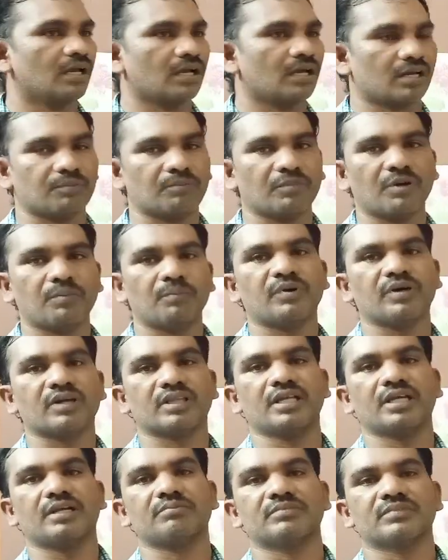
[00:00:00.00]
Remember
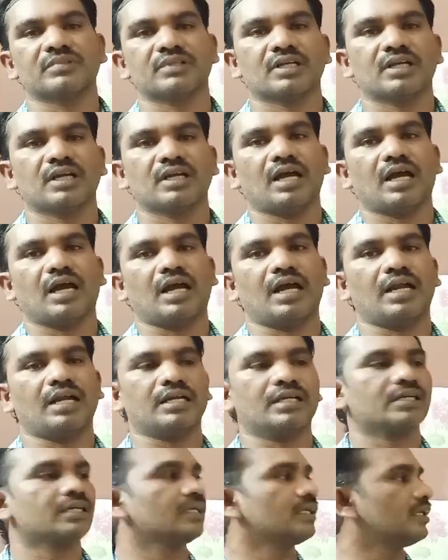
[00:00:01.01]
them,
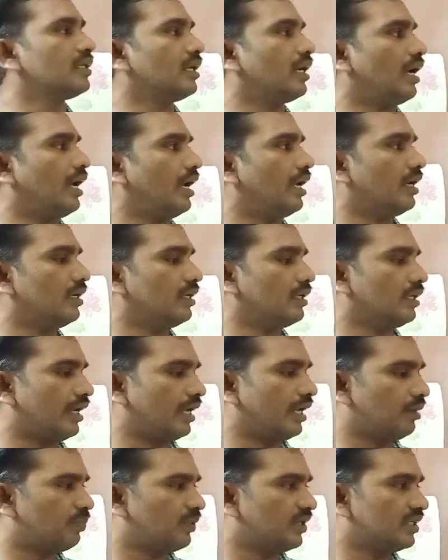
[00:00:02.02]
and
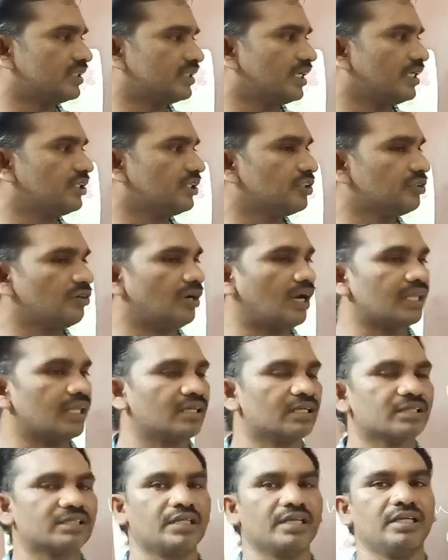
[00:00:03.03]
I'll present you
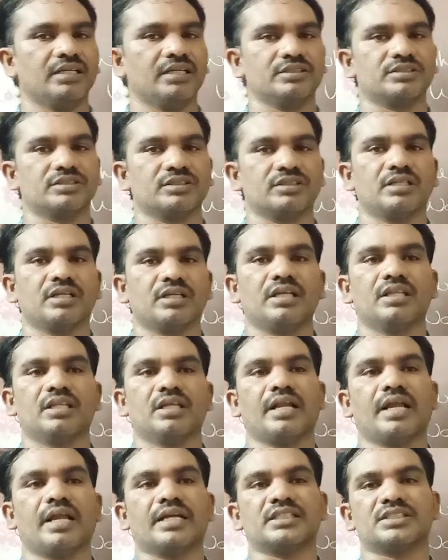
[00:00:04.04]
other things in
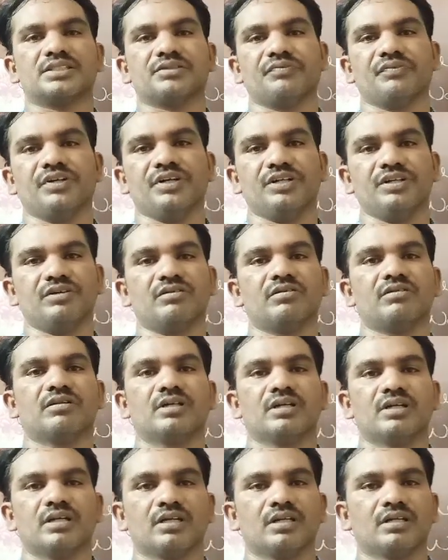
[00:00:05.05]
the next video.